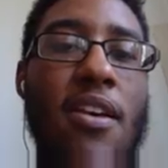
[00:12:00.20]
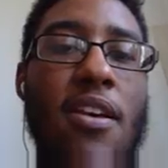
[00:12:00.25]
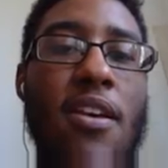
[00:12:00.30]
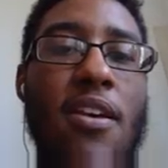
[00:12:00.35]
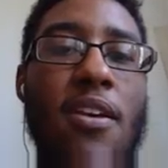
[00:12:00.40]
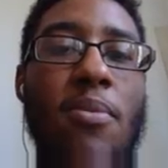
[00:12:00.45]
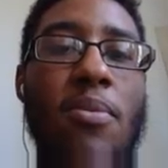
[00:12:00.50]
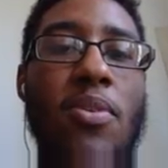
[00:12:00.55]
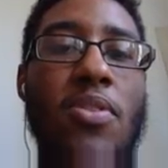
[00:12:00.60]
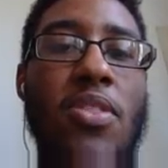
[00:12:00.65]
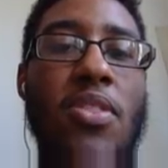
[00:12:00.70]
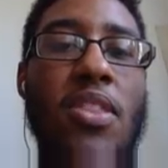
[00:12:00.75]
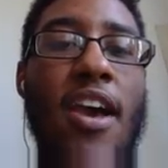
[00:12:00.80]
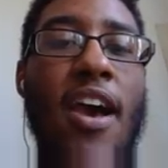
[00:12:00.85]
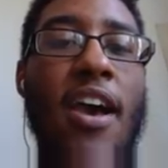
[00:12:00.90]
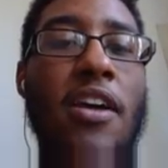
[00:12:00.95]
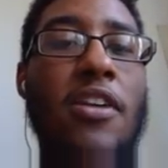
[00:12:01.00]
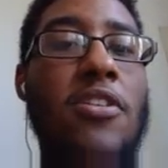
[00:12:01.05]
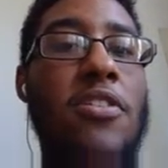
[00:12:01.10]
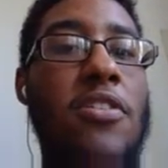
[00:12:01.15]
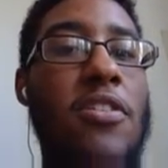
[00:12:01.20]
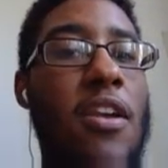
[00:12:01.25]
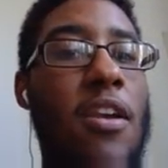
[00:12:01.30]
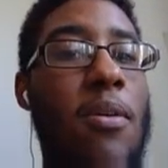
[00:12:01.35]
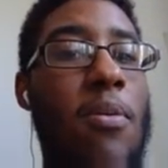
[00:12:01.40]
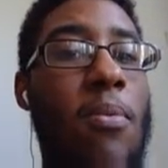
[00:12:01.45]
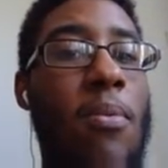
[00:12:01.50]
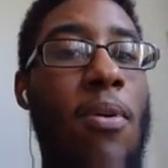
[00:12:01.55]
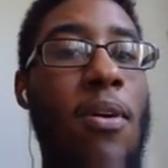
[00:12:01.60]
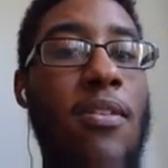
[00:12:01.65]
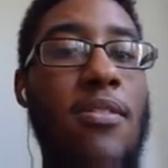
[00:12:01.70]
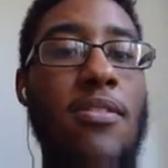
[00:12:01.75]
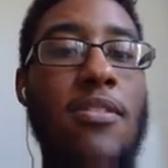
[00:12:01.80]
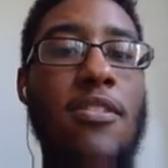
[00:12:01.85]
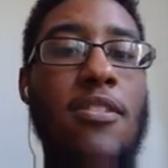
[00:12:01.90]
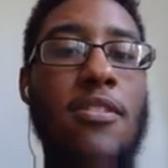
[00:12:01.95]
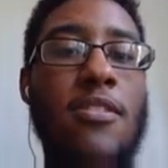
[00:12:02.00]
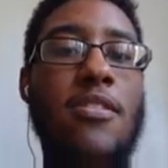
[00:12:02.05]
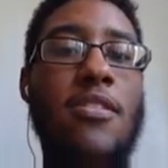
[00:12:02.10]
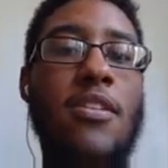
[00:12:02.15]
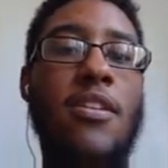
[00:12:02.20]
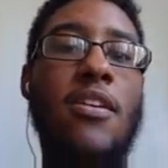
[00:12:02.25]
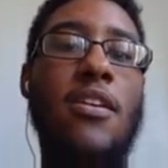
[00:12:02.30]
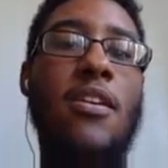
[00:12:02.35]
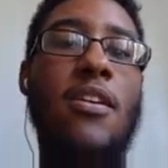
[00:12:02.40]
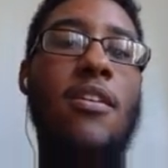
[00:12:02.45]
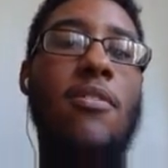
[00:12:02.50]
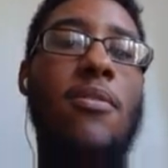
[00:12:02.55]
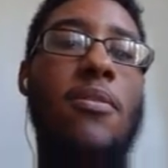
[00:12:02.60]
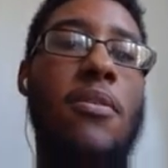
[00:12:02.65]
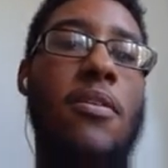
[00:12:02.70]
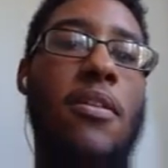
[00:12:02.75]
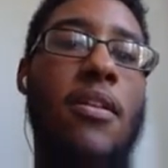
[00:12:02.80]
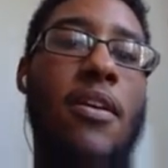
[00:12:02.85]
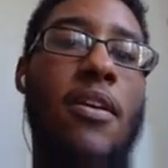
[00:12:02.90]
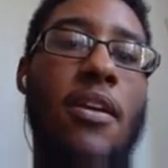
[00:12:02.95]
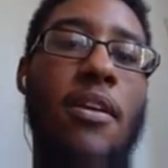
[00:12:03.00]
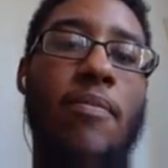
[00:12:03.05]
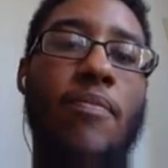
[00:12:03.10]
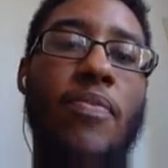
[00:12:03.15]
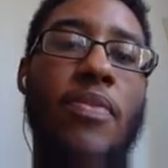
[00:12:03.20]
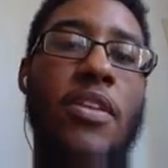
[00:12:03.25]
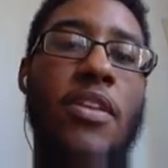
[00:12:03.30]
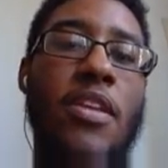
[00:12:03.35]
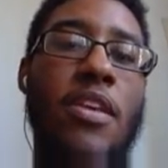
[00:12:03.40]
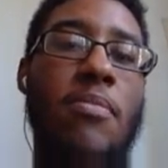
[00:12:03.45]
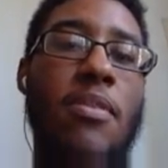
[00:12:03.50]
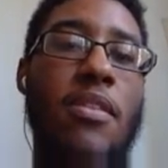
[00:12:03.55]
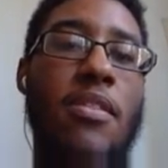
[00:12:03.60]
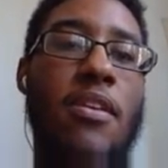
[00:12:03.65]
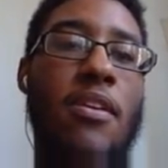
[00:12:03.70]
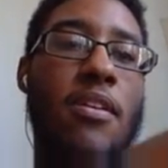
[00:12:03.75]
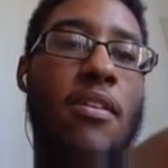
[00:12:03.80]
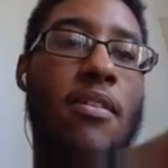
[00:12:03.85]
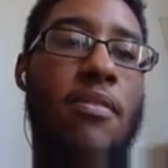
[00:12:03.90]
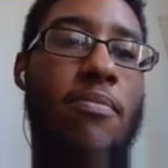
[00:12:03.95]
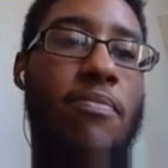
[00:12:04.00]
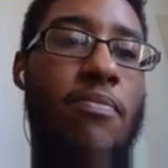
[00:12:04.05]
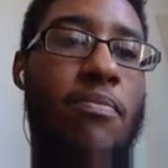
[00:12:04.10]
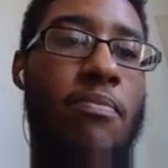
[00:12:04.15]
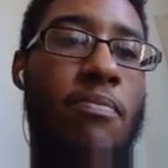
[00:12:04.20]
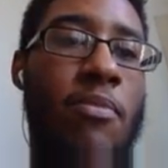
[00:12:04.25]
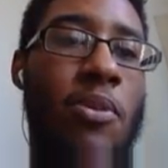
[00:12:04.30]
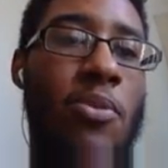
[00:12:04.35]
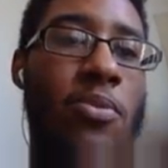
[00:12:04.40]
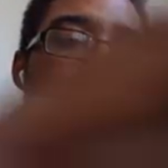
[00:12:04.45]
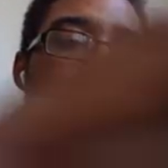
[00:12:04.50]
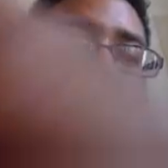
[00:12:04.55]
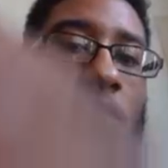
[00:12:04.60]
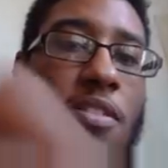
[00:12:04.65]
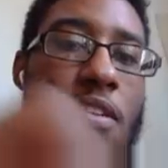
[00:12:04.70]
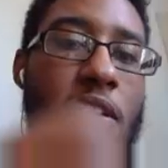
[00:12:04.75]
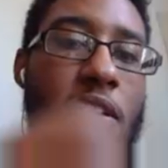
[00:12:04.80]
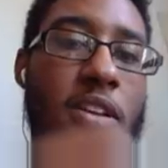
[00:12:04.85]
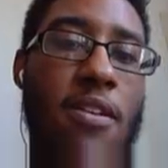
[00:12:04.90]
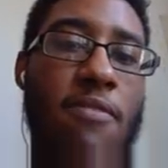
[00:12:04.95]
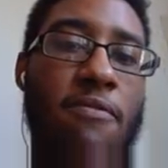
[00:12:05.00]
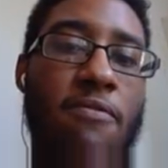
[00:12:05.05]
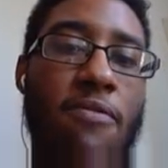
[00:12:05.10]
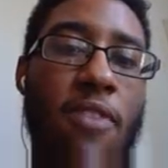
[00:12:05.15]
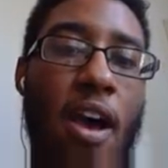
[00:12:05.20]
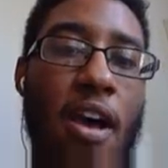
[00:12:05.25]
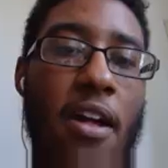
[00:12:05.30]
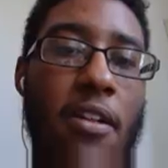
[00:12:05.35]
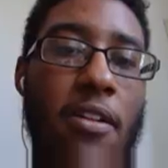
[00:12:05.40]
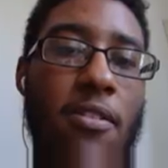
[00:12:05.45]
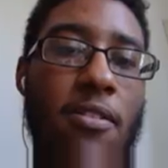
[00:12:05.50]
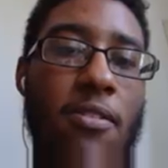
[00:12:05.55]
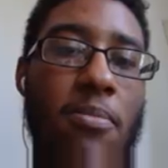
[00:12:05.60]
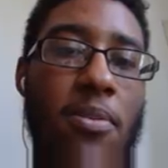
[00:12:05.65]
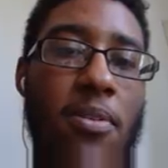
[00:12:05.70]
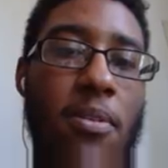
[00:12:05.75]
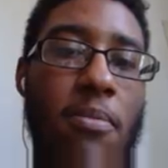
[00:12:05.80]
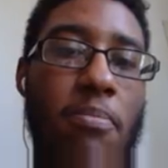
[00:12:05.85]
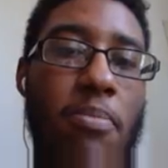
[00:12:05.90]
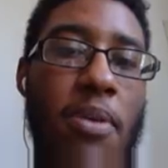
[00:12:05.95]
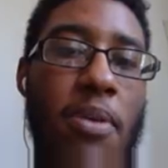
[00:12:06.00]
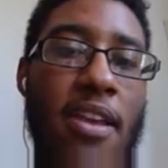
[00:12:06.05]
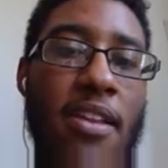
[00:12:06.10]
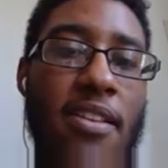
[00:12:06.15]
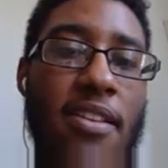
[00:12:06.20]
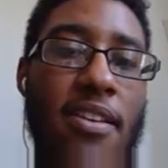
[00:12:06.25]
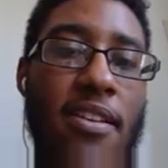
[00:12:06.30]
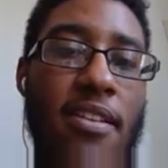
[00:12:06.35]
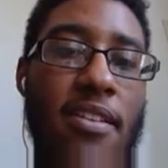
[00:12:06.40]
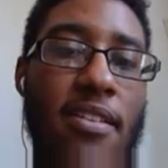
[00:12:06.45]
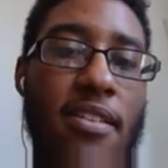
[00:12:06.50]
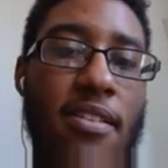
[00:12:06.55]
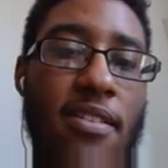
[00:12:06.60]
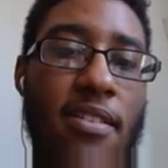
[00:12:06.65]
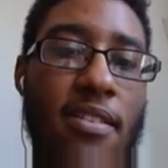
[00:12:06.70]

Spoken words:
what they actually want to see, or like give me their most valuable opinion?